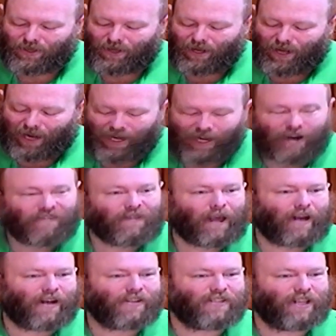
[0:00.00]
And if
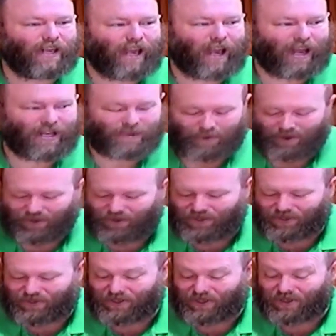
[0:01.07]
that is the case, brothers
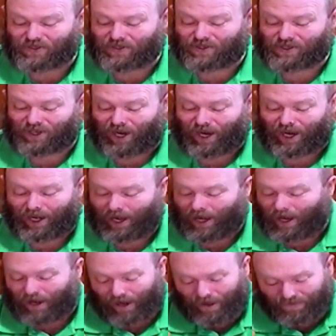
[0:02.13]
and sisters, I
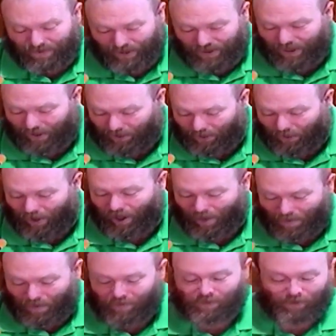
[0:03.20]
have to tell you, I
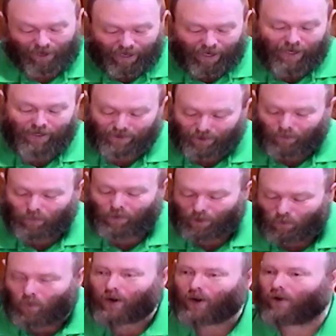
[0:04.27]
am afraid that we
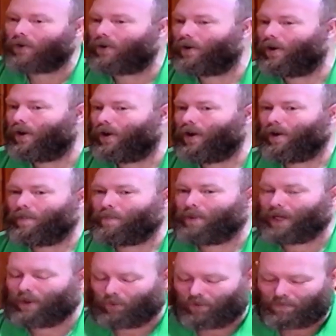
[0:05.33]
will
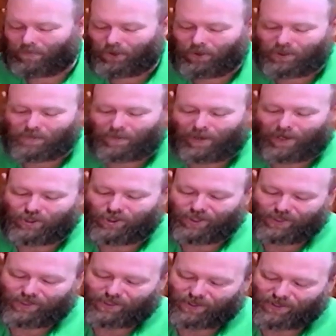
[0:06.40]
be rebuked by
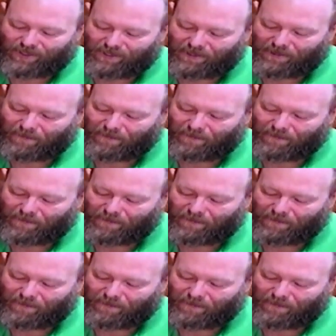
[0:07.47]
Jesus.